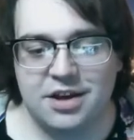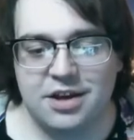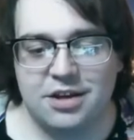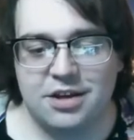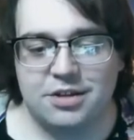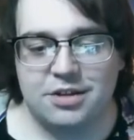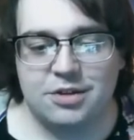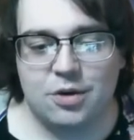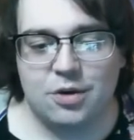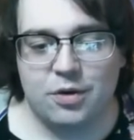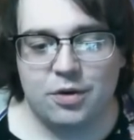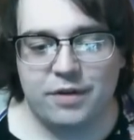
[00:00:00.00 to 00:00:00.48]

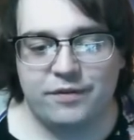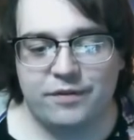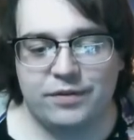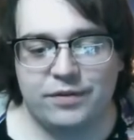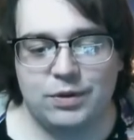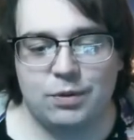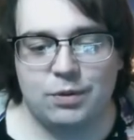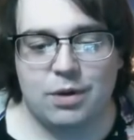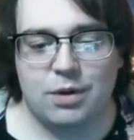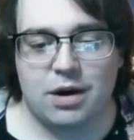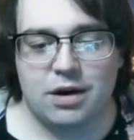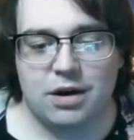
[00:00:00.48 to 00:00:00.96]
So if
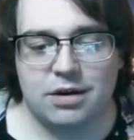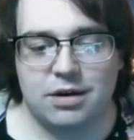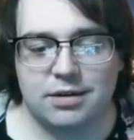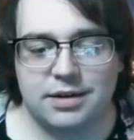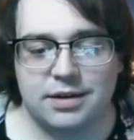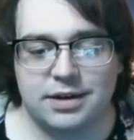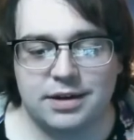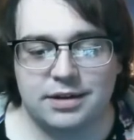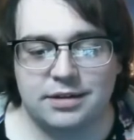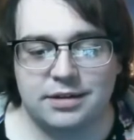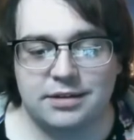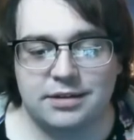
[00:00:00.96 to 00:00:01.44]
you are
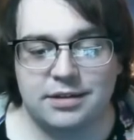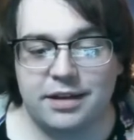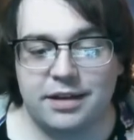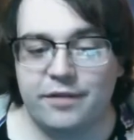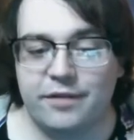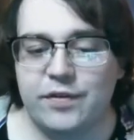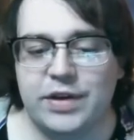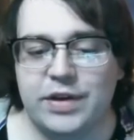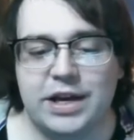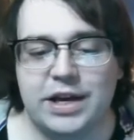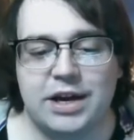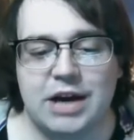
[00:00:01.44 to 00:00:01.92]
gonna
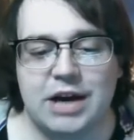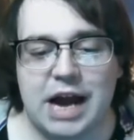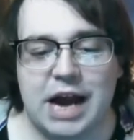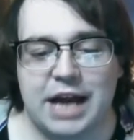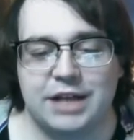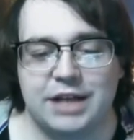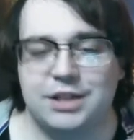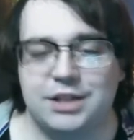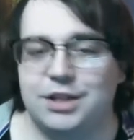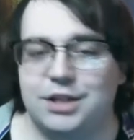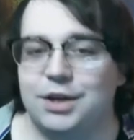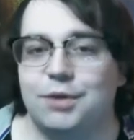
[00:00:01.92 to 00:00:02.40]
live here,
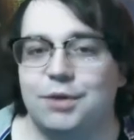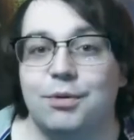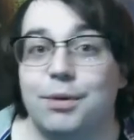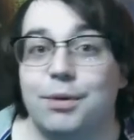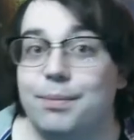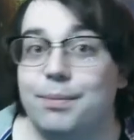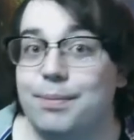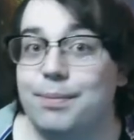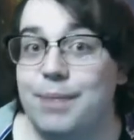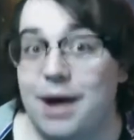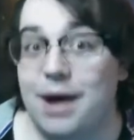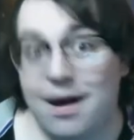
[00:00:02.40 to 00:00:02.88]
I do
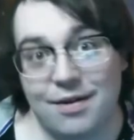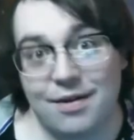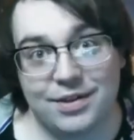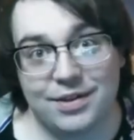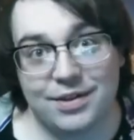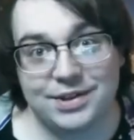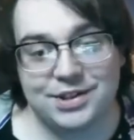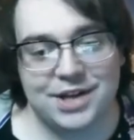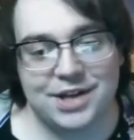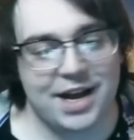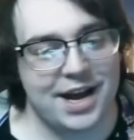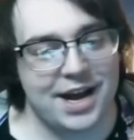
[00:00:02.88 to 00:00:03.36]

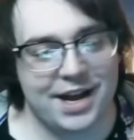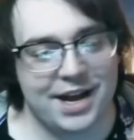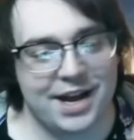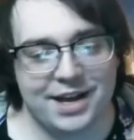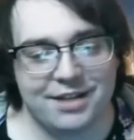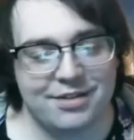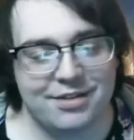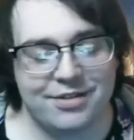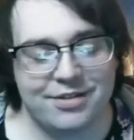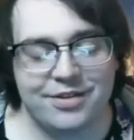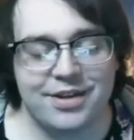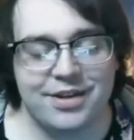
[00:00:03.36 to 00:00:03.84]

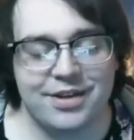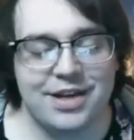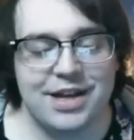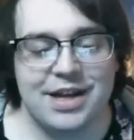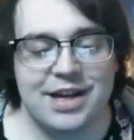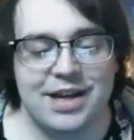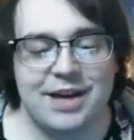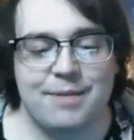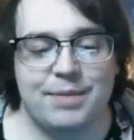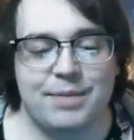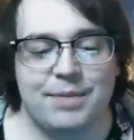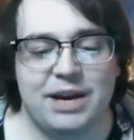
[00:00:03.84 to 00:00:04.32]
apologize,
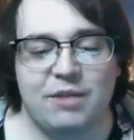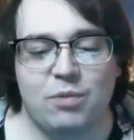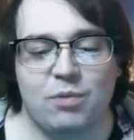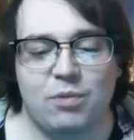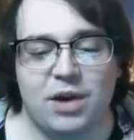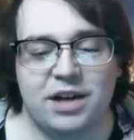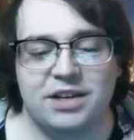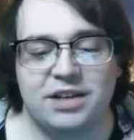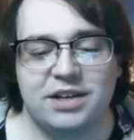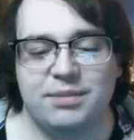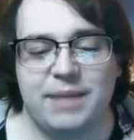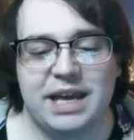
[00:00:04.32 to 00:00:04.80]
but I
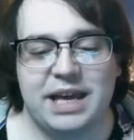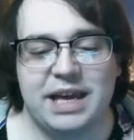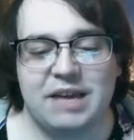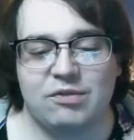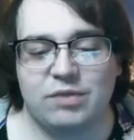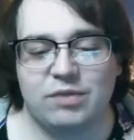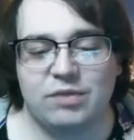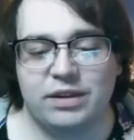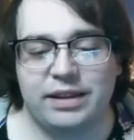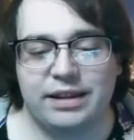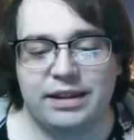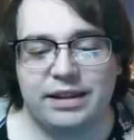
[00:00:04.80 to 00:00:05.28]
wanted to make it really